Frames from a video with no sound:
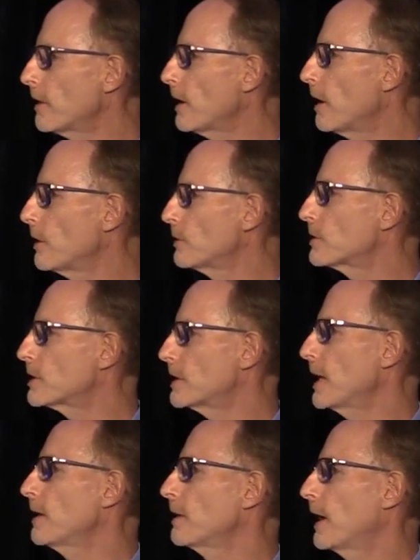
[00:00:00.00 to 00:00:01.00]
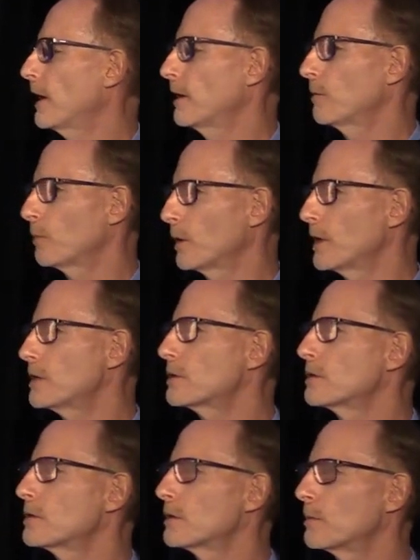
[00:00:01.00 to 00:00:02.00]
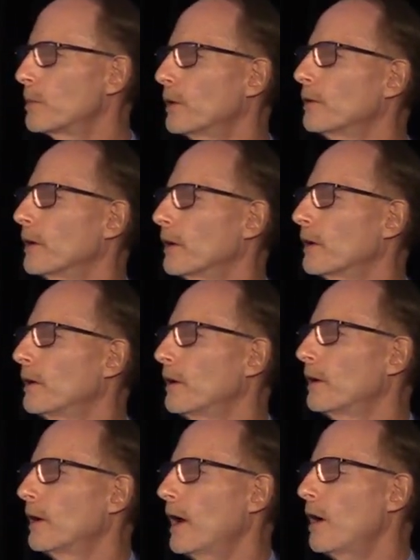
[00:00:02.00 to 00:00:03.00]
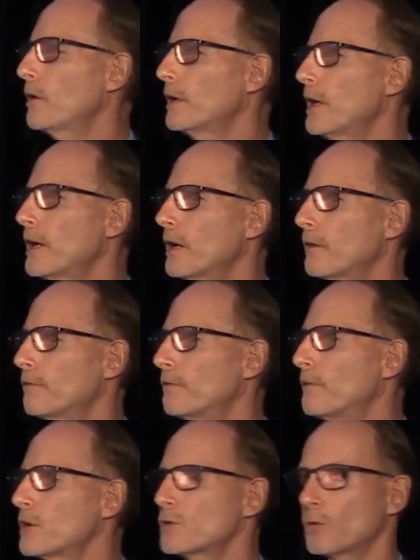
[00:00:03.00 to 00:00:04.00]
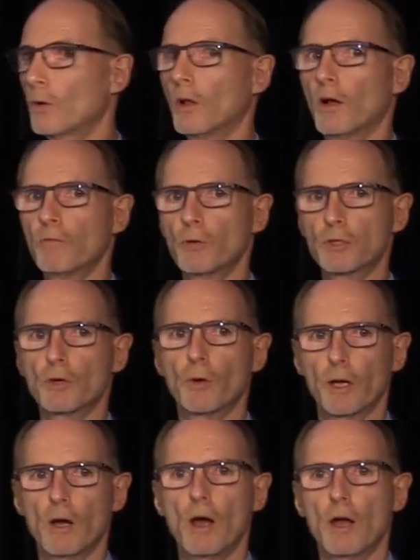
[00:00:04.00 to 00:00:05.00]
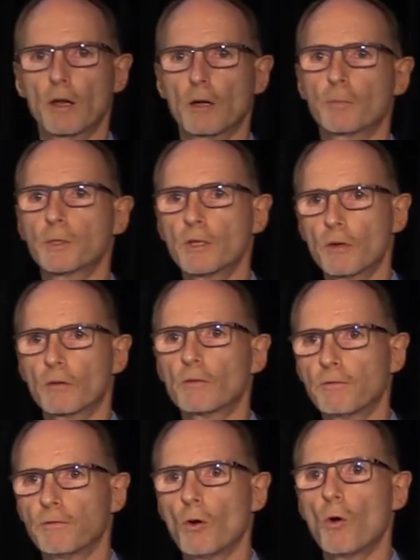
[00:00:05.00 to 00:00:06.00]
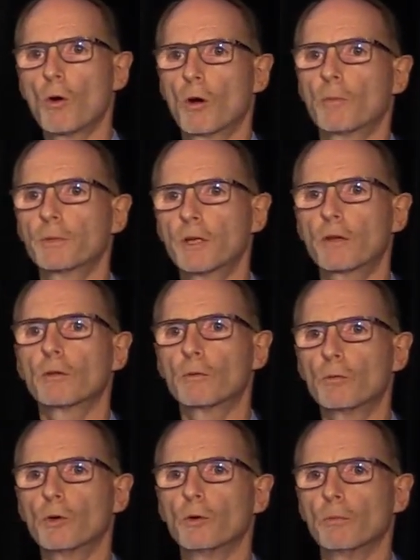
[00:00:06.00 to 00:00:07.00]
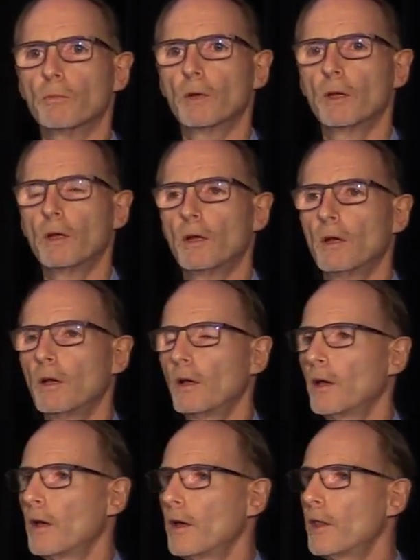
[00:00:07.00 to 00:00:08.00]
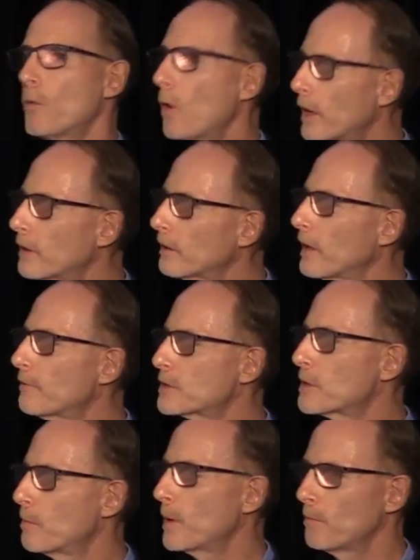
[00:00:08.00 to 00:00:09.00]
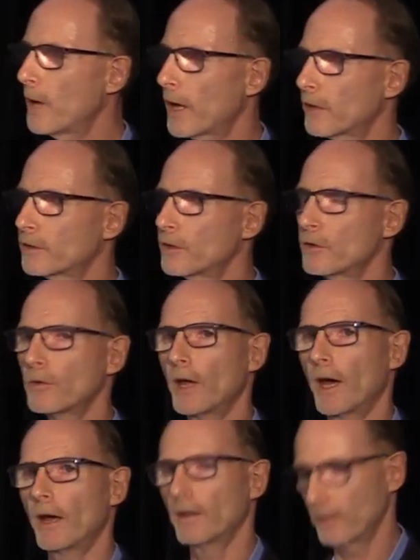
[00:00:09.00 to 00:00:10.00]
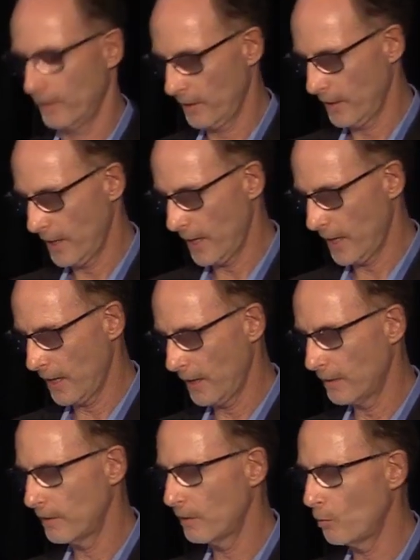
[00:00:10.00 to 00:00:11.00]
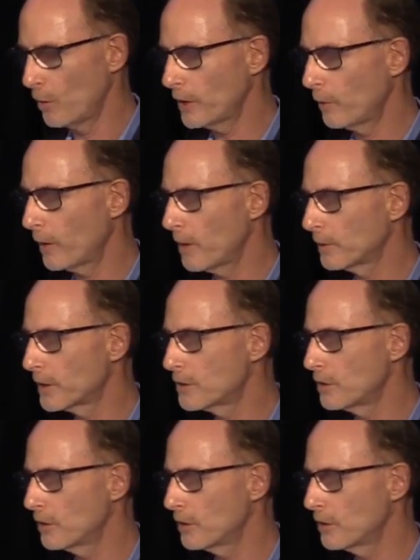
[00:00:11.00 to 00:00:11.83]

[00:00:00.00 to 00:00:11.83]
do they understand that in relation to the building? How can they get a visual of what's going on in a particular floor or a particular room? They wanted to leverage the BIM model to do that, and what they were able to